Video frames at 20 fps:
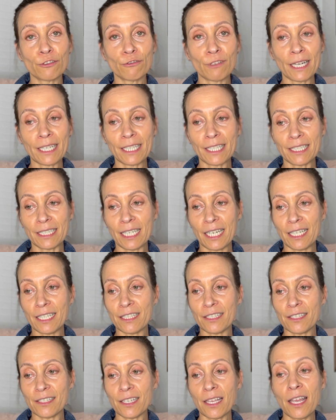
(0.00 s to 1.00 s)

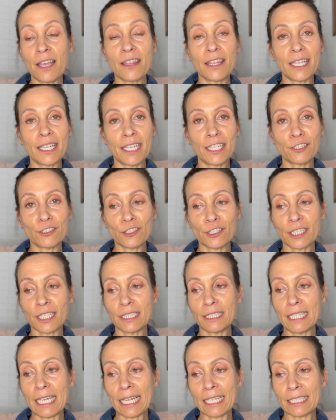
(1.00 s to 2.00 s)
recognize the
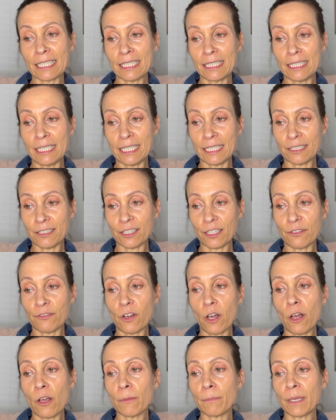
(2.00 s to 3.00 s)
interconnectedness of
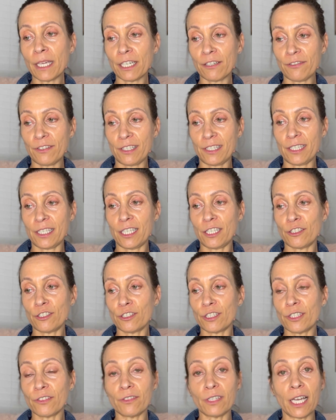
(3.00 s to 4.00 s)
all
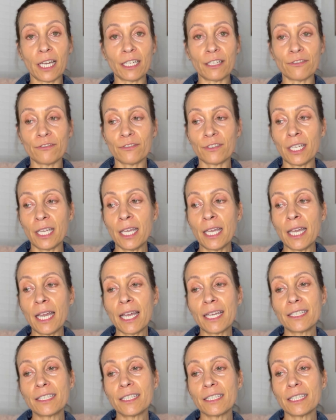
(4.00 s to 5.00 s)
manifestations of life
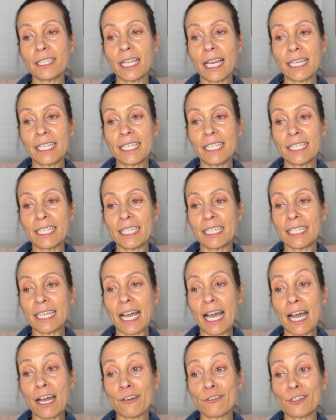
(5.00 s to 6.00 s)
and delighting in
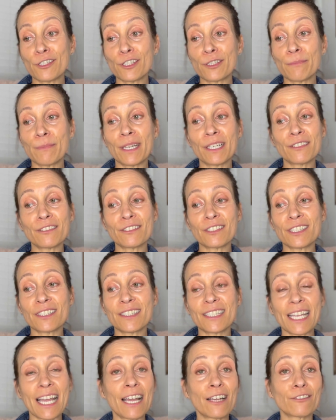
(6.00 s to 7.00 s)
how the smells and
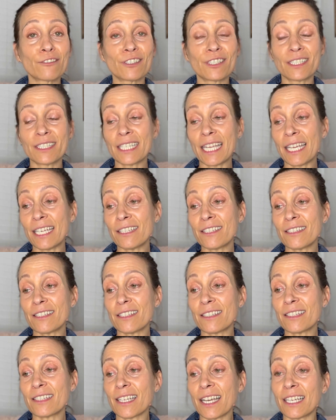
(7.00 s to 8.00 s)
sounds and tastes
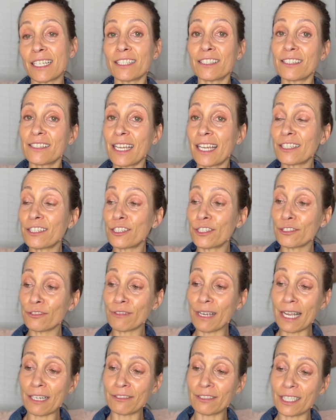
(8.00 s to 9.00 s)
and sights that
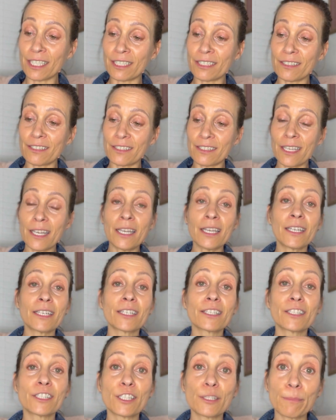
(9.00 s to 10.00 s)
surround us
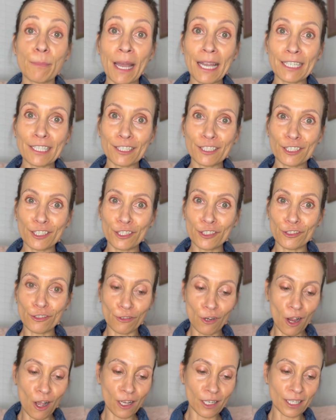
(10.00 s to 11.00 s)
conspire to
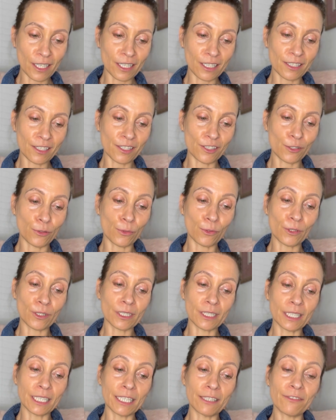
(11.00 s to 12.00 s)
draw us
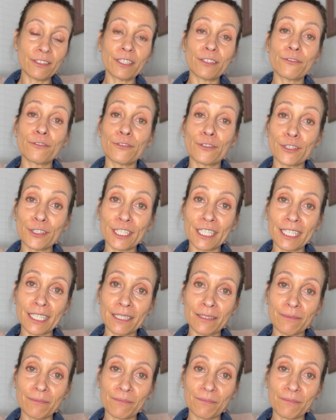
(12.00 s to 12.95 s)
toward living fully.